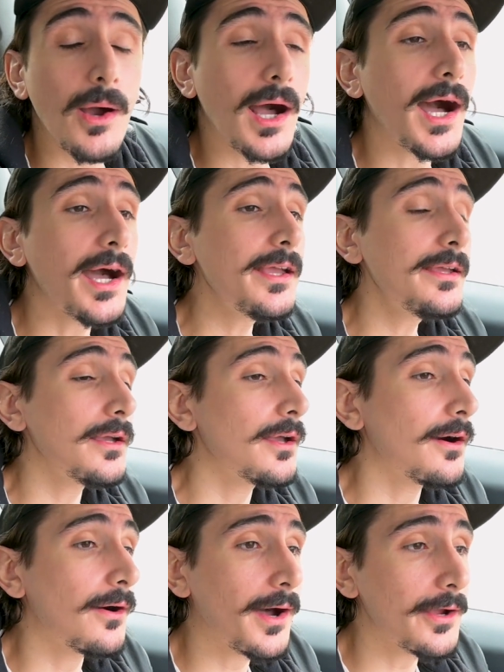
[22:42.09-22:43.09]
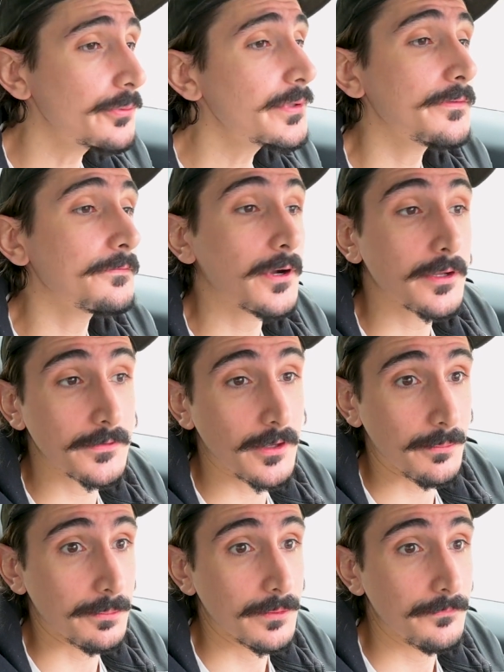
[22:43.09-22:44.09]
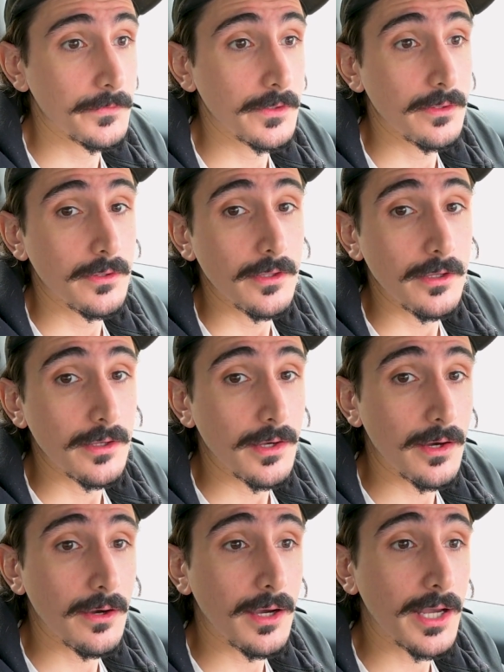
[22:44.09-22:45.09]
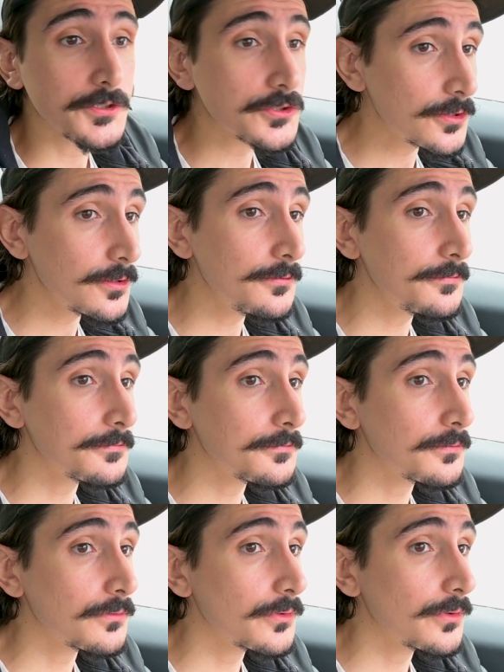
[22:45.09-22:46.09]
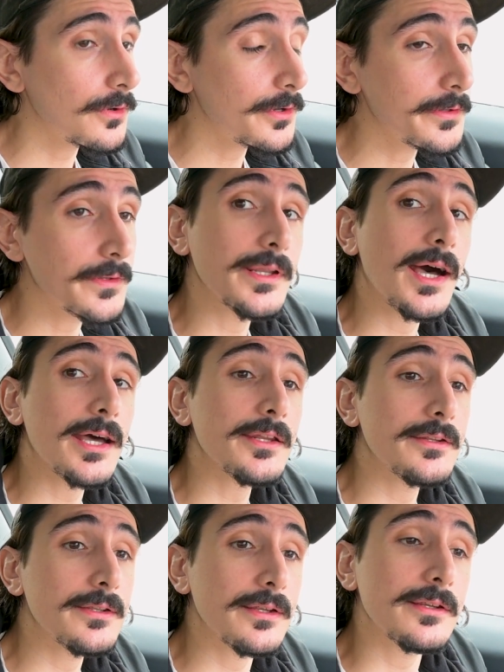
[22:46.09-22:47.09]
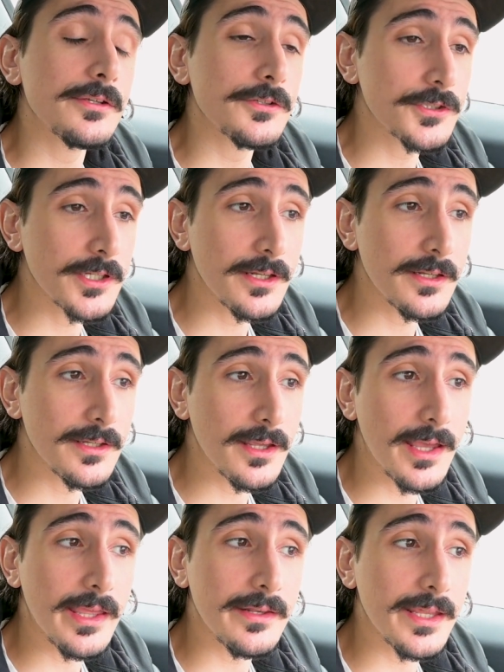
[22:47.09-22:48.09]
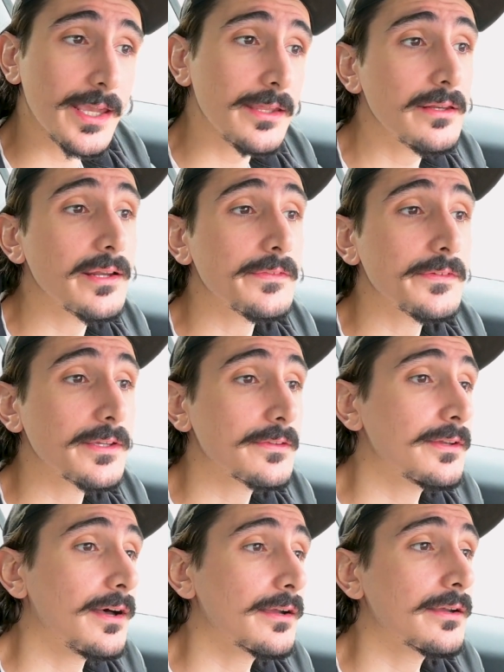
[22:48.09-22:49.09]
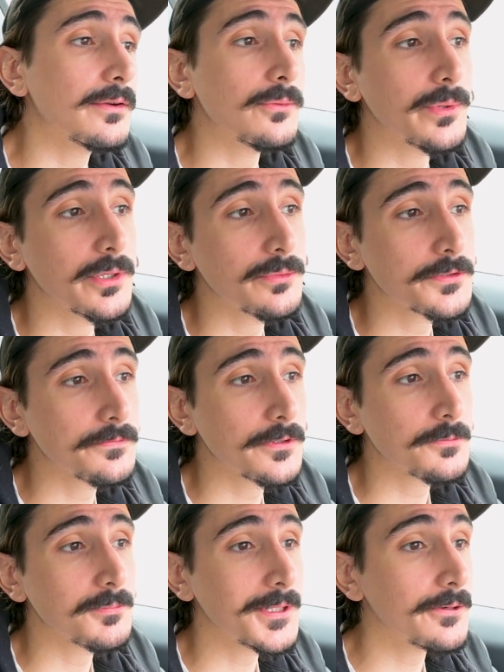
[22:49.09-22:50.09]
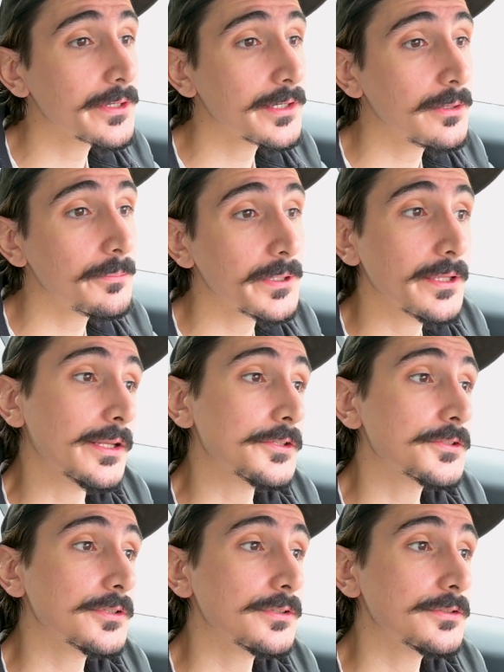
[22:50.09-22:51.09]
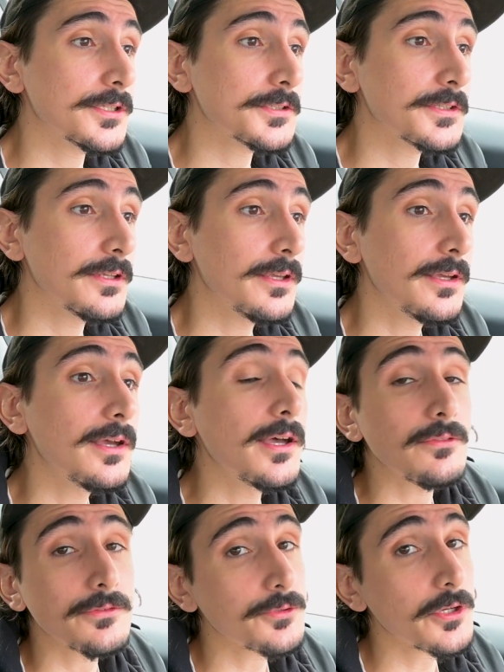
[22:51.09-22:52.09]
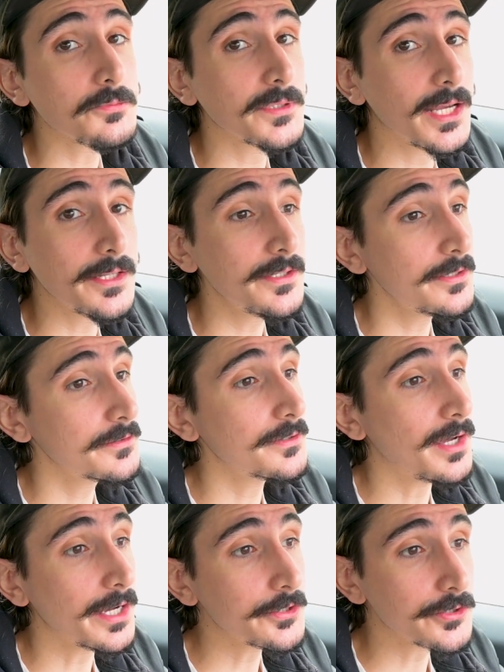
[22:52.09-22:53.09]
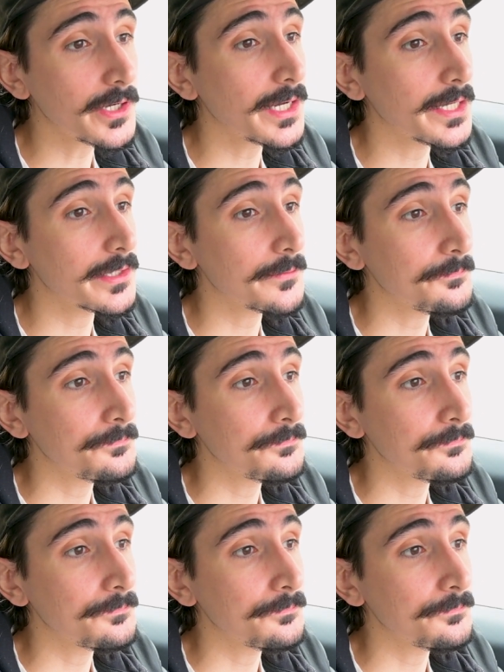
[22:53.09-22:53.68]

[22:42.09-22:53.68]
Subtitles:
I really fucked up. I should have not shit and hated on TikTok when it was first blowing up, and I should have just... Trust me, I tried.